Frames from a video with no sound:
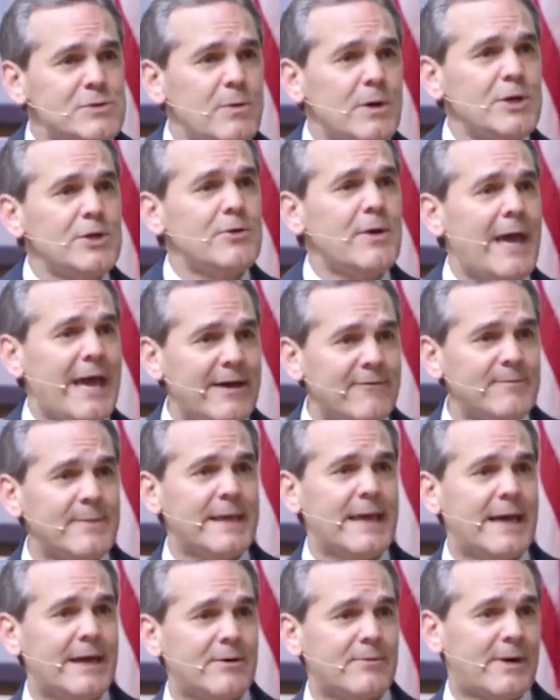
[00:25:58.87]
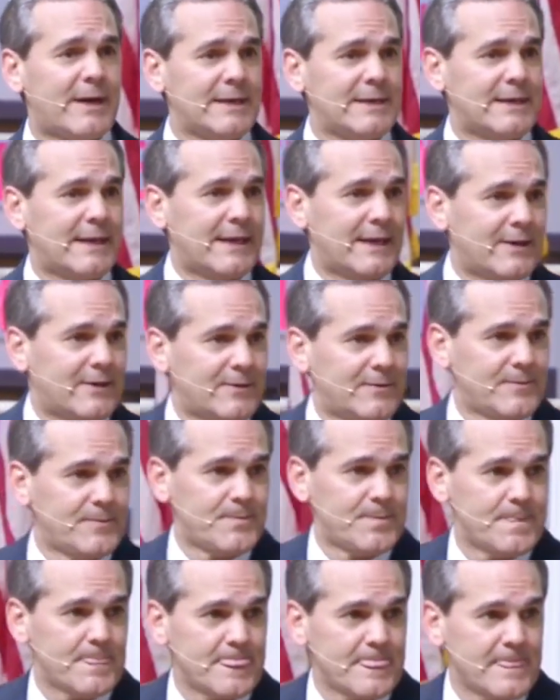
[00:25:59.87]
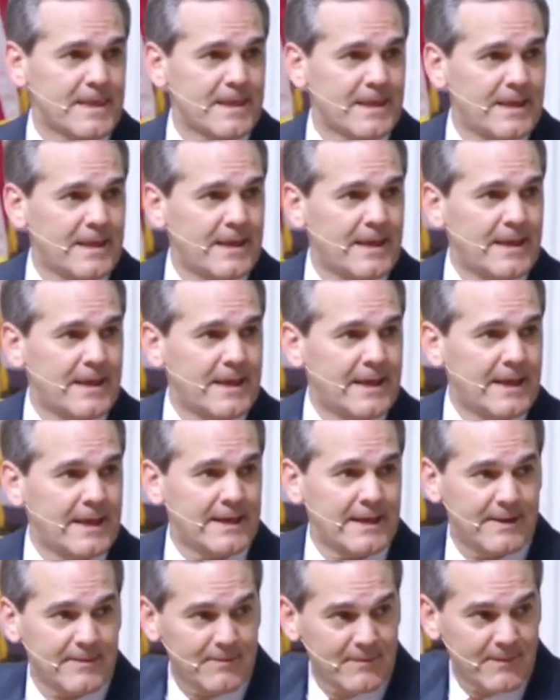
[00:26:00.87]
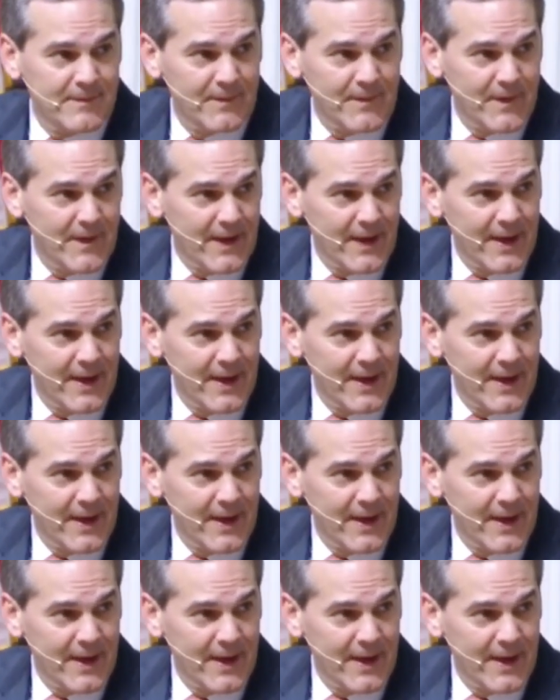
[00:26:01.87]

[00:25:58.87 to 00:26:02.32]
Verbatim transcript: this is where you have me at right now. And